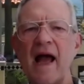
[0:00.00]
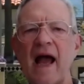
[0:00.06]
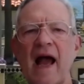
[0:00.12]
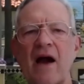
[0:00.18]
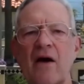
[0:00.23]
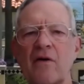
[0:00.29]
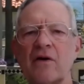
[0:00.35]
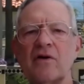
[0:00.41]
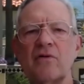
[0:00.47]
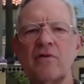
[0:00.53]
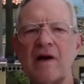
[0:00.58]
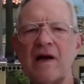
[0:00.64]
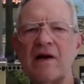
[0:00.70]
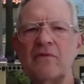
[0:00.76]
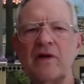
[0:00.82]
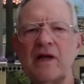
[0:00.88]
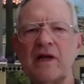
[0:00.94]
Our
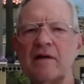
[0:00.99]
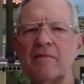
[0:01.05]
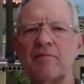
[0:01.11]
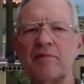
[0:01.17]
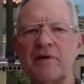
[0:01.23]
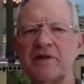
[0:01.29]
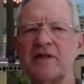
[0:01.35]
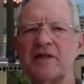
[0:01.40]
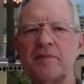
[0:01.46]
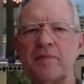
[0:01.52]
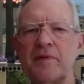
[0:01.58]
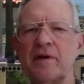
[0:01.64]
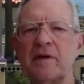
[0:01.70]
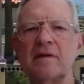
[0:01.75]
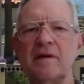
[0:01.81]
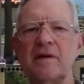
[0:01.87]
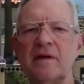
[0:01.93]
crowning
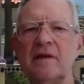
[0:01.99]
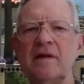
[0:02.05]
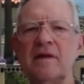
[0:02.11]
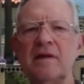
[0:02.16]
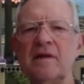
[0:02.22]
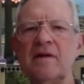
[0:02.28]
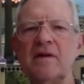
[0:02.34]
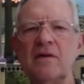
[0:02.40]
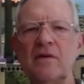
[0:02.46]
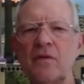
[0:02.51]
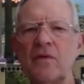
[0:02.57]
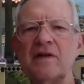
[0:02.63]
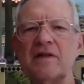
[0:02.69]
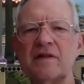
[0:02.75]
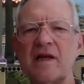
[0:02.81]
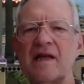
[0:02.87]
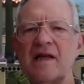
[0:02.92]
principle
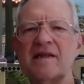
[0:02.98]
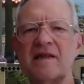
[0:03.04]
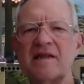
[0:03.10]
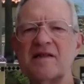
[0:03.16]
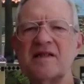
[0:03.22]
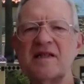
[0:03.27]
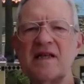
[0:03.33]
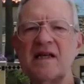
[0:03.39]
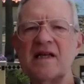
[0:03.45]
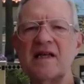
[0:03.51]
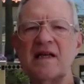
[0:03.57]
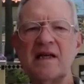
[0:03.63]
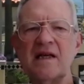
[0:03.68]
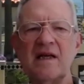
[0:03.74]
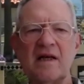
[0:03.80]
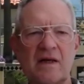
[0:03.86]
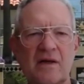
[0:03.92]
was that the
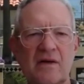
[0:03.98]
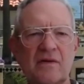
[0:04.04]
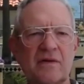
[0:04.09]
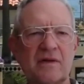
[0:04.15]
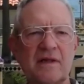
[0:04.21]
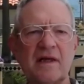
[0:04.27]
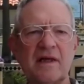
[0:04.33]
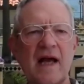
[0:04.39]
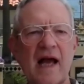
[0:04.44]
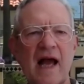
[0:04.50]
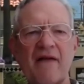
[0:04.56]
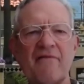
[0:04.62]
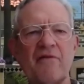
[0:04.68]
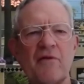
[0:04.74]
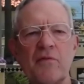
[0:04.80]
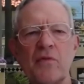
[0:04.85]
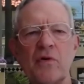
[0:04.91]
CEO
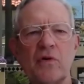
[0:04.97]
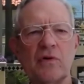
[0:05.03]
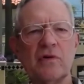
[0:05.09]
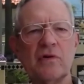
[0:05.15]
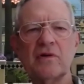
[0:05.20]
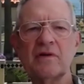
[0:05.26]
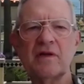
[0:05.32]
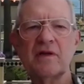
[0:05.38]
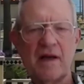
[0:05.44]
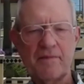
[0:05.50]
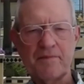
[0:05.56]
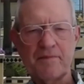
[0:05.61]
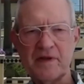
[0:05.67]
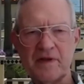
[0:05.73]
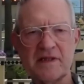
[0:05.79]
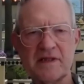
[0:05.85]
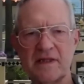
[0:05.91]
have a moral
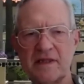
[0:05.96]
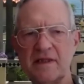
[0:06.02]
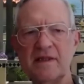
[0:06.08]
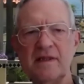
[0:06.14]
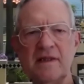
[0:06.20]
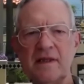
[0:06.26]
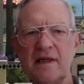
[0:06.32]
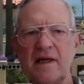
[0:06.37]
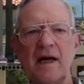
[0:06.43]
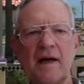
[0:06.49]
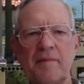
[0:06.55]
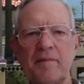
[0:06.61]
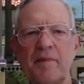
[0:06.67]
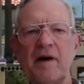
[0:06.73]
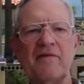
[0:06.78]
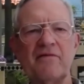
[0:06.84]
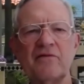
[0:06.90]
compass
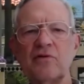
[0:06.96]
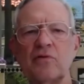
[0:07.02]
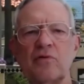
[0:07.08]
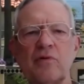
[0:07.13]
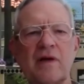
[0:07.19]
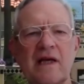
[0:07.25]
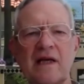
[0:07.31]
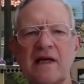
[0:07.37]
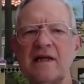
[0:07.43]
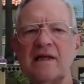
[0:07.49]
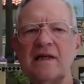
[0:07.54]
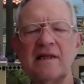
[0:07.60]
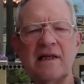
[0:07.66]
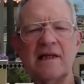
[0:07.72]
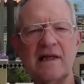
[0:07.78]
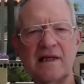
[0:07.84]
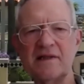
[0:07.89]
above greed
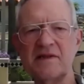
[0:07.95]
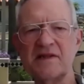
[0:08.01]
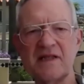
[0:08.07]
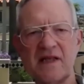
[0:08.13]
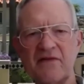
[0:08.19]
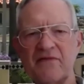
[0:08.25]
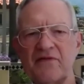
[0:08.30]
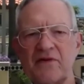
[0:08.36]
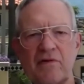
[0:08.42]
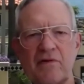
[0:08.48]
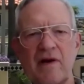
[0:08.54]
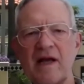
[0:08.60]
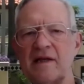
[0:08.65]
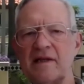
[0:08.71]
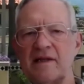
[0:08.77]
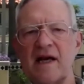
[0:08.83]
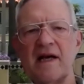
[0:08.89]
and
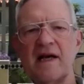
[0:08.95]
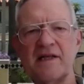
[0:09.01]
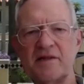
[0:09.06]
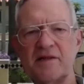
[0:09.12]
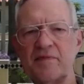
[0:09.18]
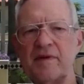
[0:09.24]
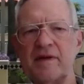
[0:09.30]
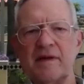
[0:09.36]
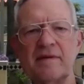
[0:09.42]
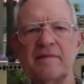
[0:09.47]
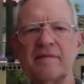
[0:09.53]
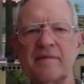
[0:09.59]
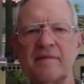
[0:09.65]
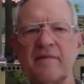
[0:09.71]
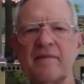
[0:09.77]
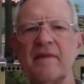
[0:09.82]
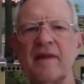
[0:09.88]
self-aggrandizement.
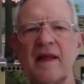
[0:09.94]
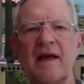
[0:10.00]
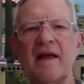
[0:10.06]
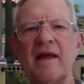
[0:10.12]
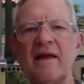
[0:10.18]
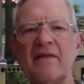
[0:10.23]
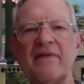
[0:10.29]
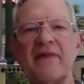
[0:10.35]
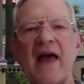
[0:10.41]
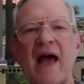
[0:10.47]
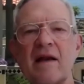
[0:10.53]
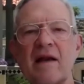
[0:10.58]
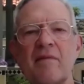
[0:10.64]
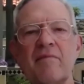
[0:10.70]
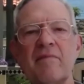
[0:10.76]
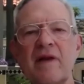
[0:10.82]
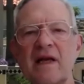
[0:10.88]
That
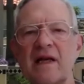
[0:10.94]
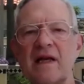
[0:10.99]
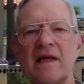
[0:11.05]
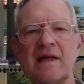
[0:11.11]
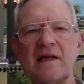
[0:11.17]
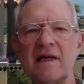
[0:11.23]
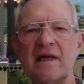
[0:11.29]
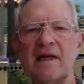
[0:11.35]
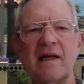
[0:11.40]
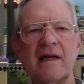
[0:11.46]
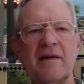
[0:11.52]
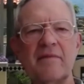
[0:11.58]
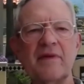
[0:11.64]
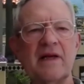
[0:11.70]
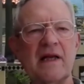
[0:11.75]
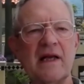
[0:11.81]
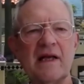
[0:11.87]
immediately
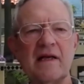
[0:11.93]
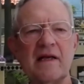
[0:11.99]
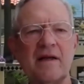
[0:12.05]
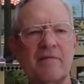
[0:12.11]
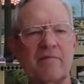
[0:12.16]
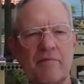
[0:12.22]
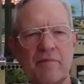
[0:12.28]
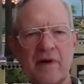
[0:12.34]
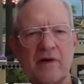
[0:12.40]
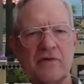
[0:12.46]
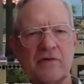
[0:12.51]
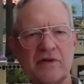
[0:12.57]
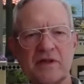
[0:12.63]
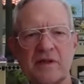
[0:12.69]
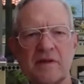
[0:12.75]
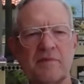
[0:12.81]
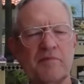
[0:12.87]
eliminated
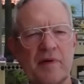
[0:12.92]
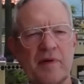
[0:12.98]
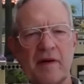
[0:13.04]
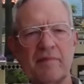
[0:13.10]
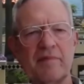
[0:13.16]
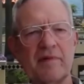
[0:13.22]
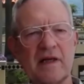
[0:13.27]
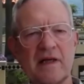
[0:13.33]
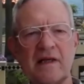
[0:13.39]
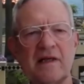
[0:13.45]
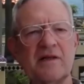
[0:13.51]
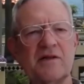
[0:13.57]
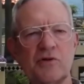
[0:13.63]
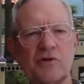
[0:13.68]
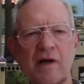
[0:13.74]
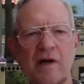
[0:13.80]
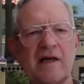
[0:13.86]
most publicly
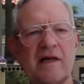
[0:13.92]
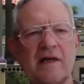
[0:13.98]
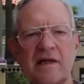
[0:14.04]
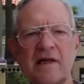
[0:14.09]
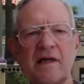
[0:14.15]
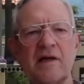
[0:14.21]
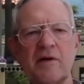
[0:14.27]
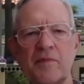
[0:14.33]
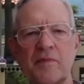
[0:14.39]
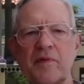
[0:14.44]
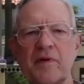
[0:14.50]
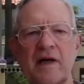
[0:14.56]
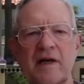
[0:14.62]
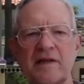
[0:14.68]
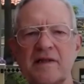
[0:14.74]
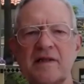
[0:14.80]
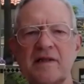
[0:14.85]
traded
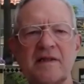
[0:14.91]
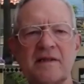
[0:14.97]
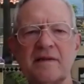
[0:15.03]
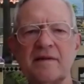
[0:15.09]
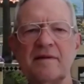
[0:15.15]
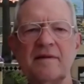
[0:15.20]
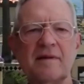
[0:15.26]
enterprises.